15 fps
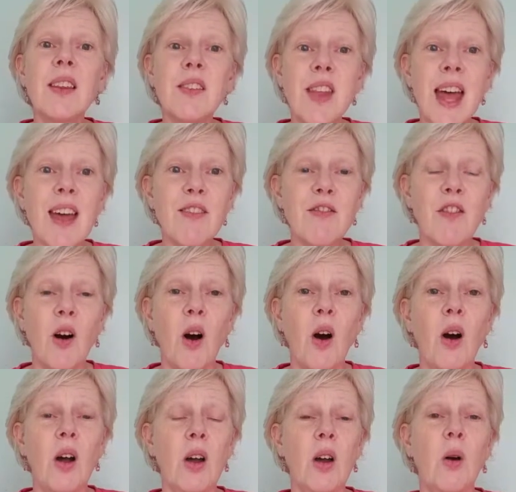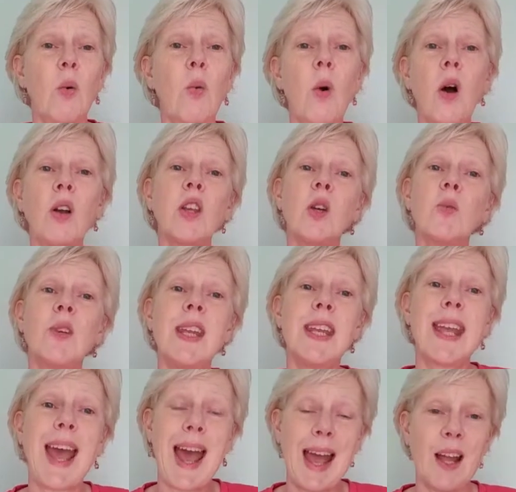and therefore what
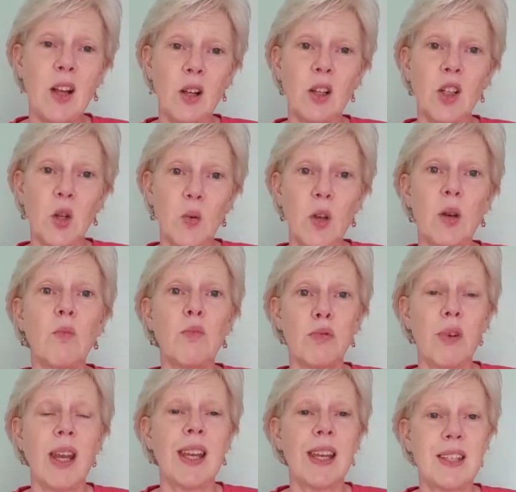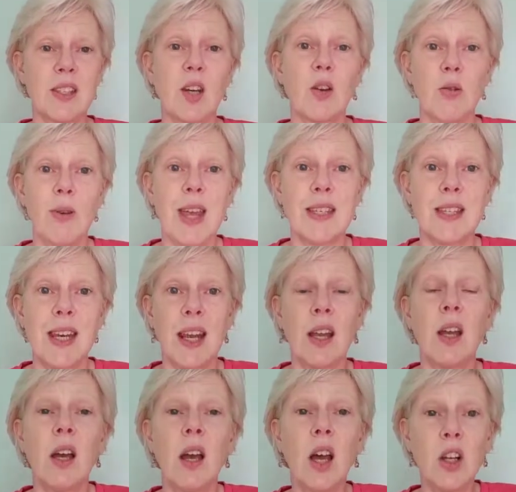unique angle you can bring into
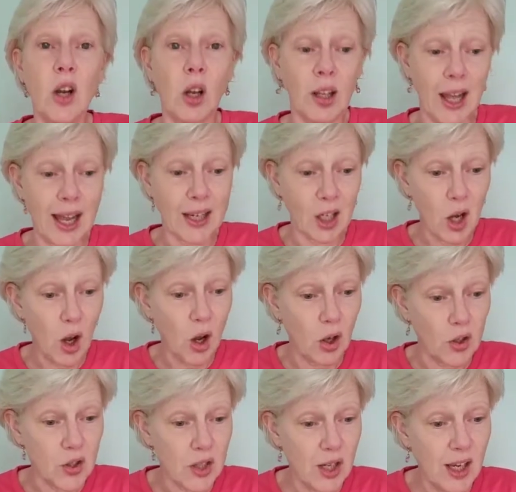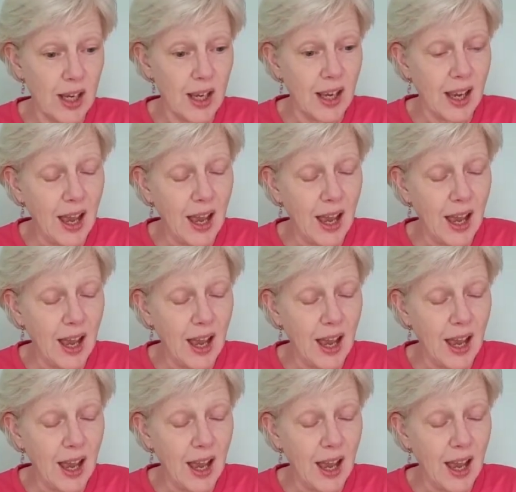creating an online course.